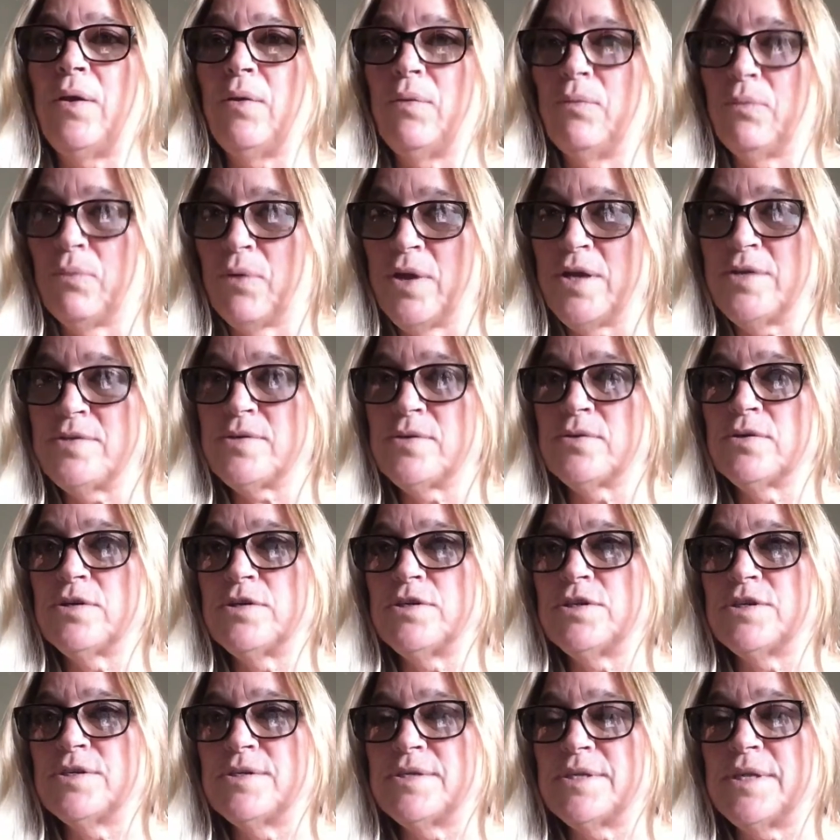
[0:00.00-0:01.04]

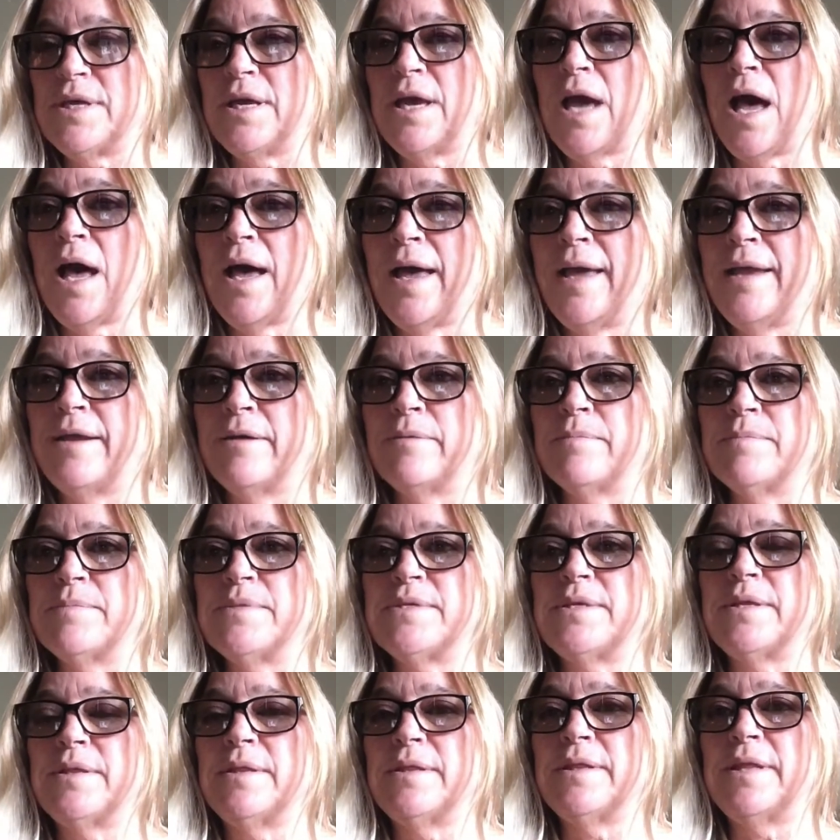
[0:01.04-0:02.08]
researches the
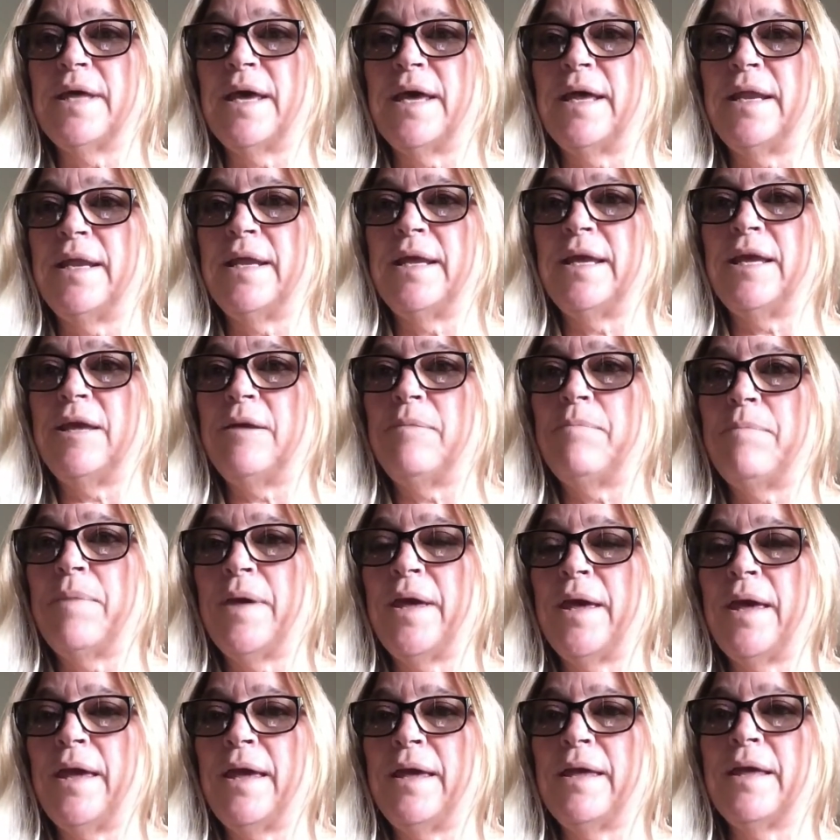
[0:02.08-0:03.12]
items that
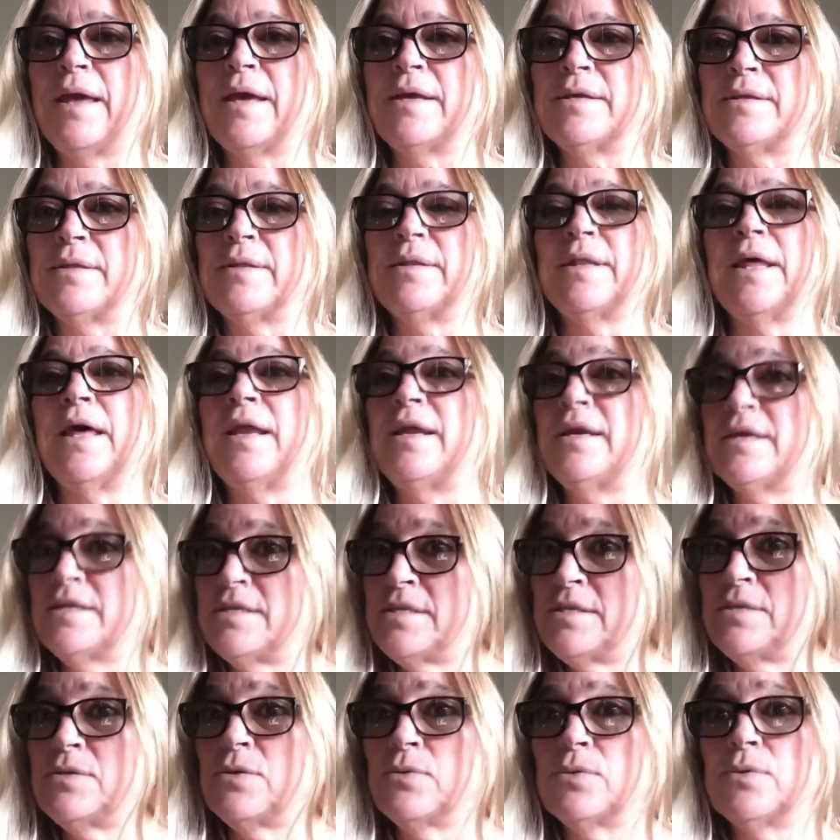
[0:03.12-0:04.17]
that
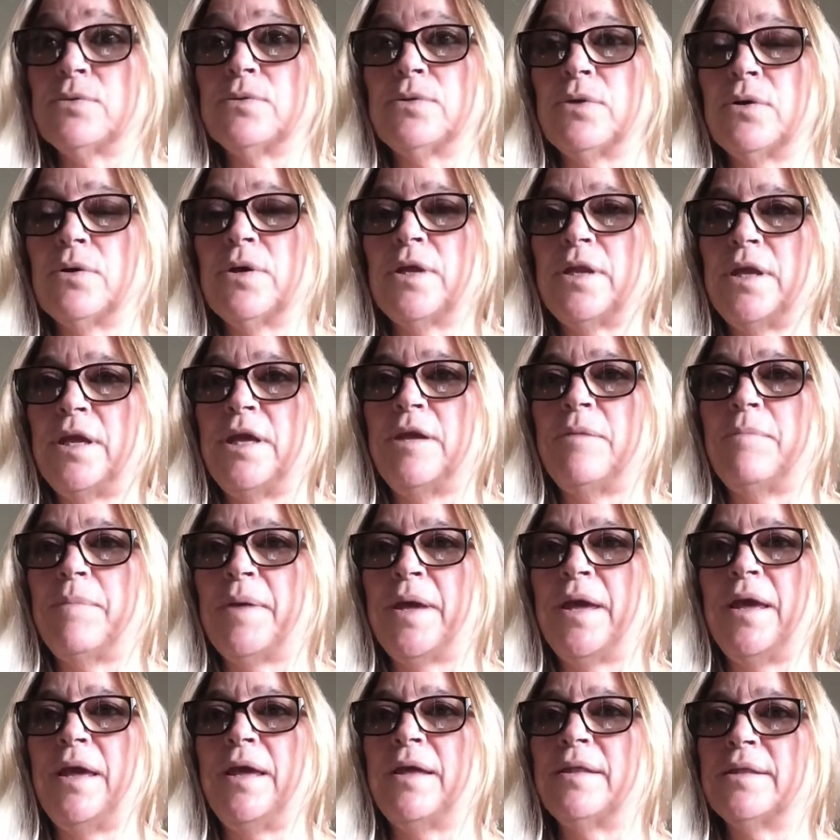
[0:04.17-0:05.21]
has sold on
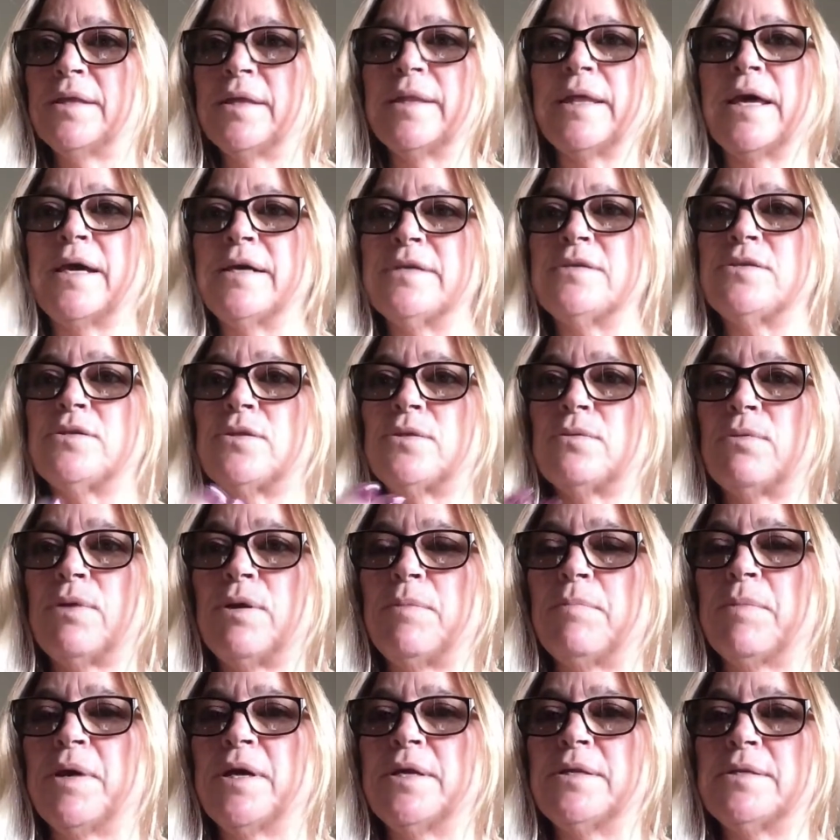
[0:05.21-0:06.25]
eBay in the last 3
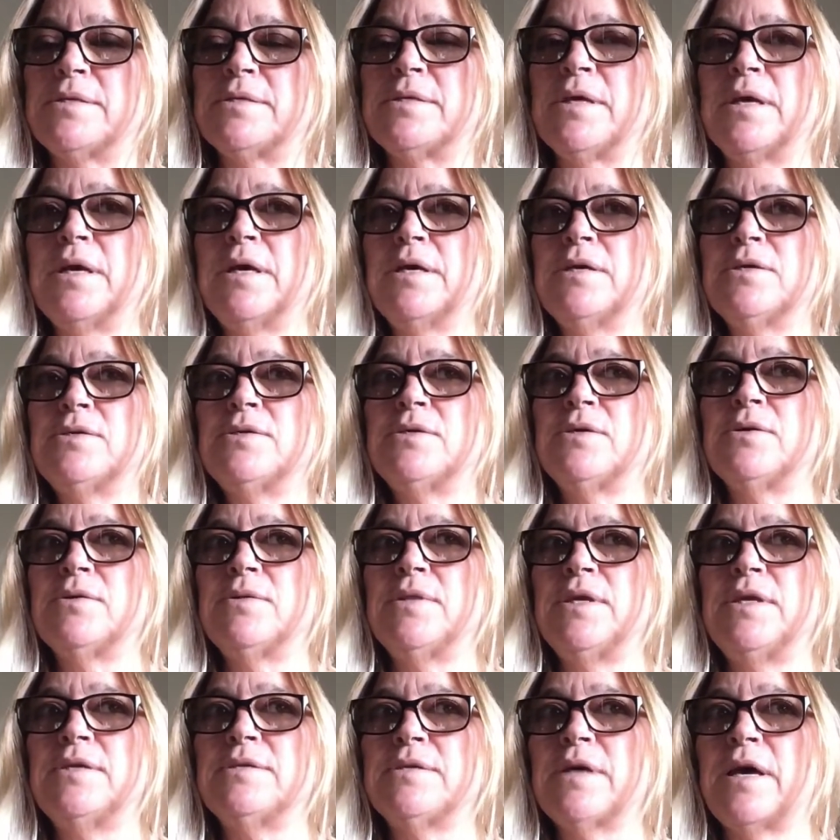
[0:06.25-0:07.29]
months. So
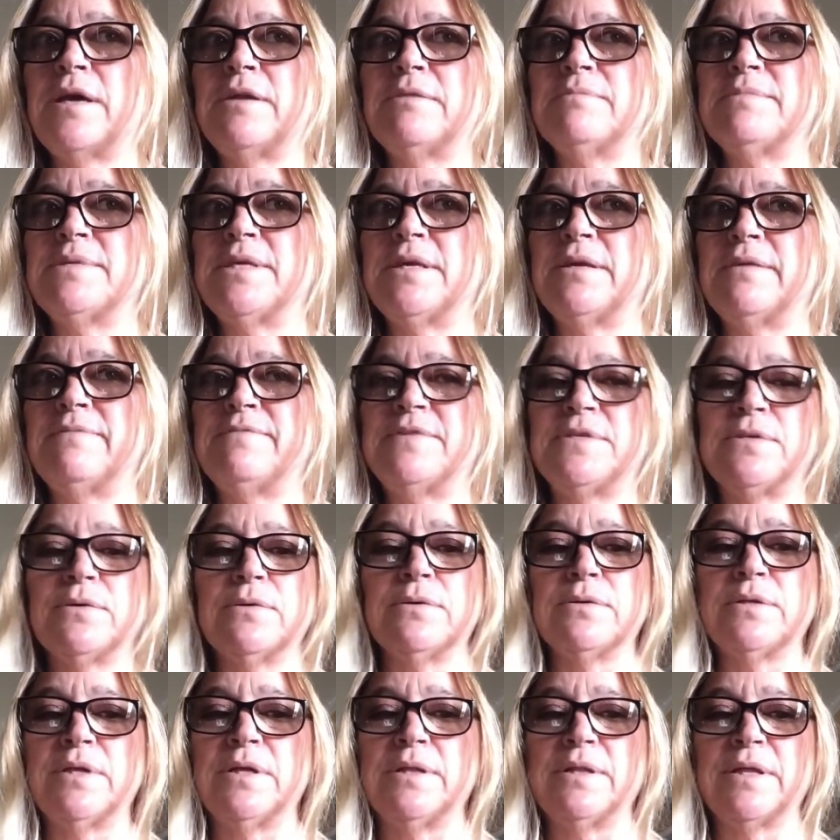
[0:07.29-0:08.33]
these items that have
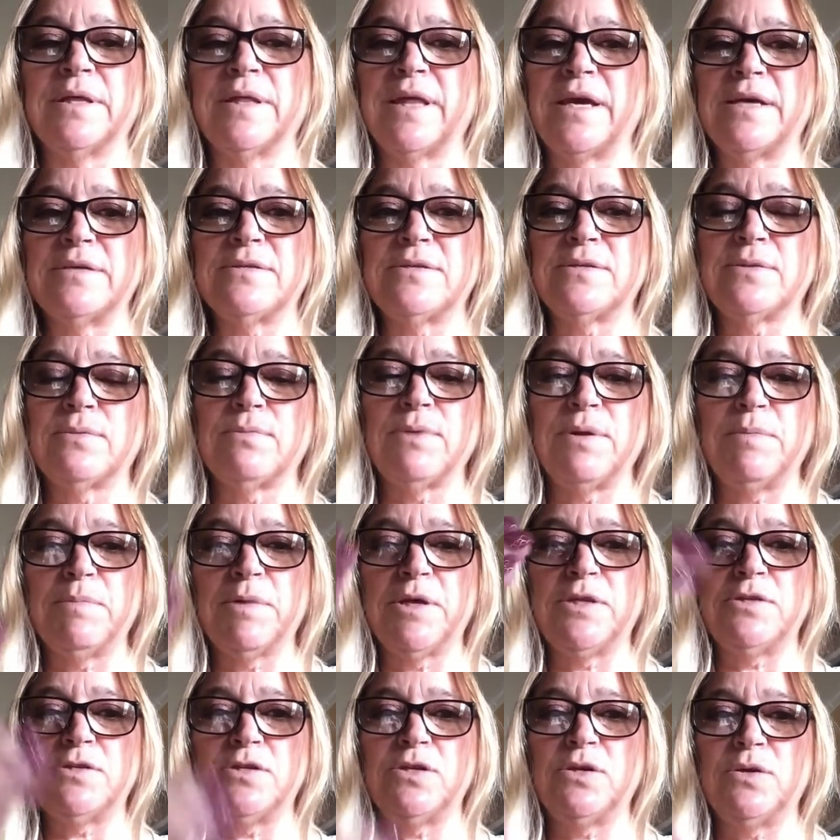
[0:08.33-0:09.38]
sold in the last 3
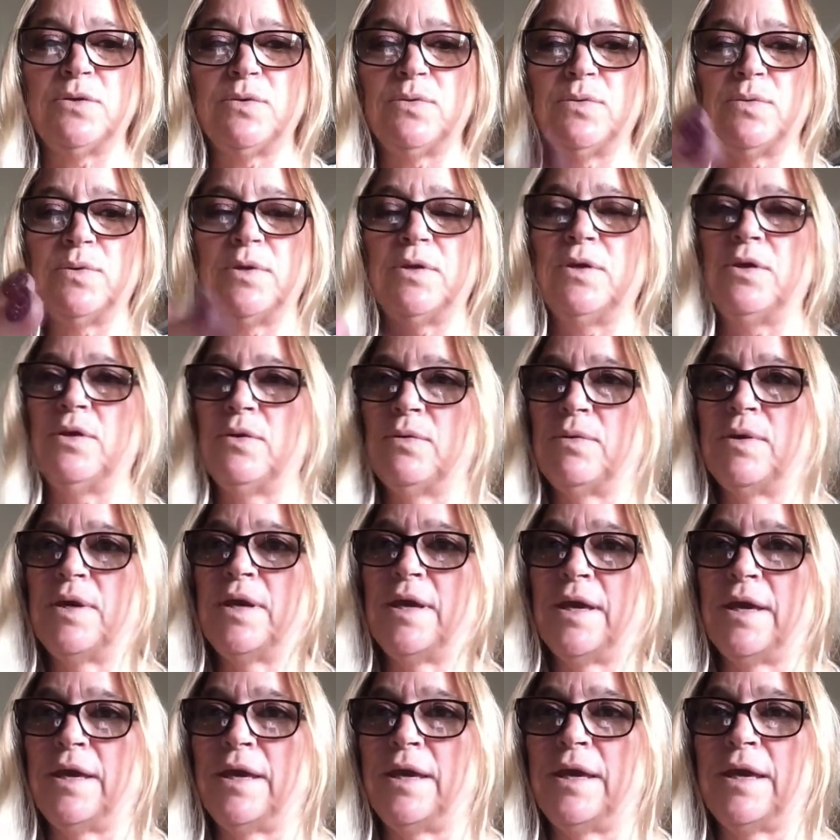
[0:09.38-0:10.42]
months, you
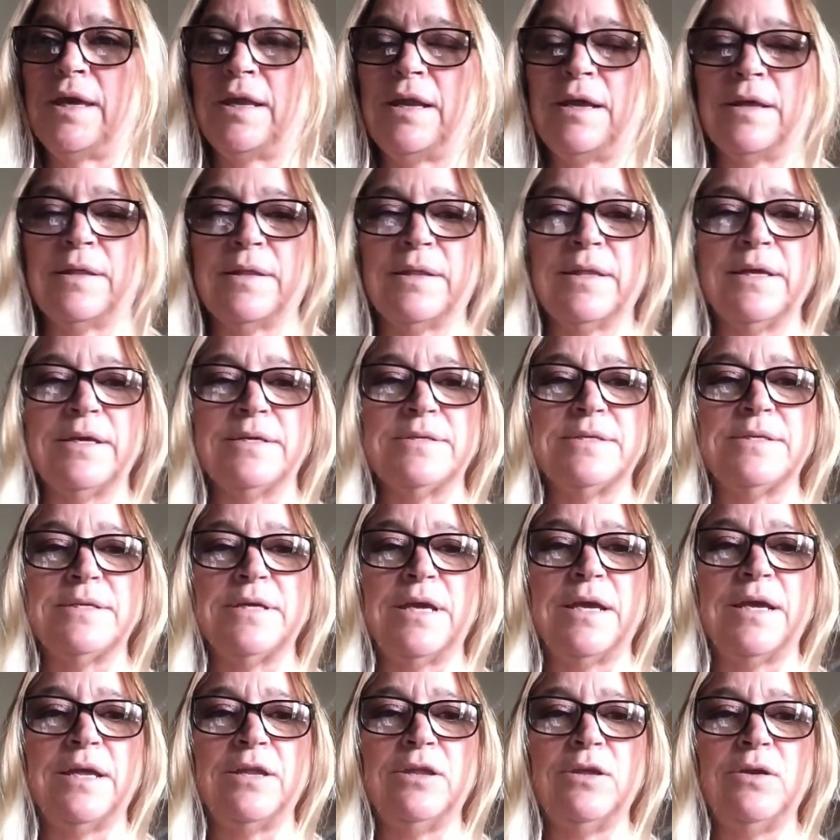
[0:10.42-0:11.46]
can get a list,
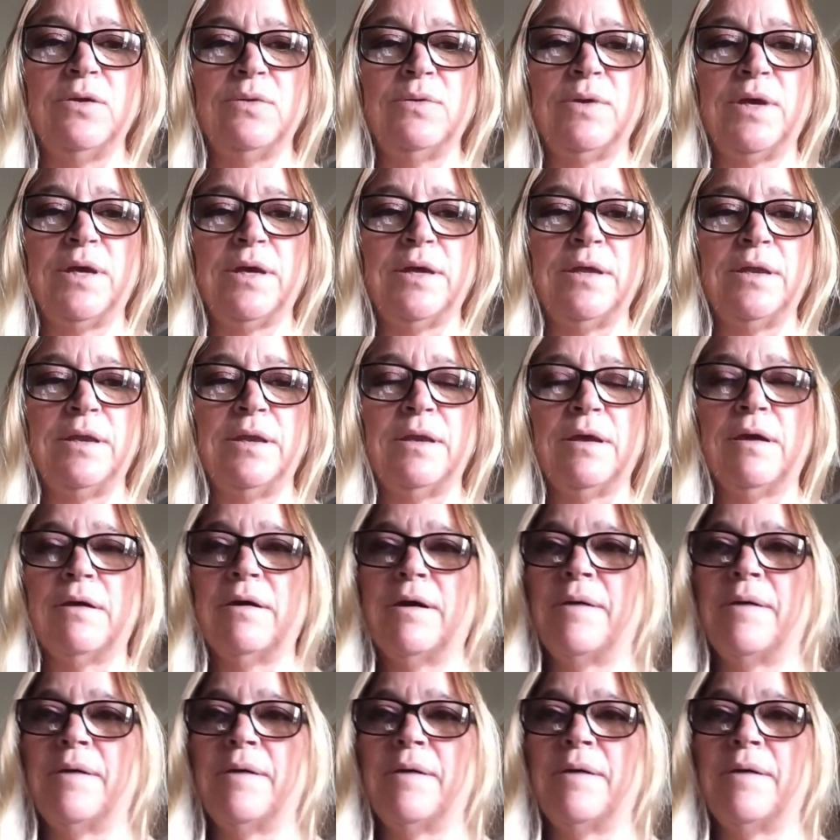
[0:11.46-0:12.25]
and you can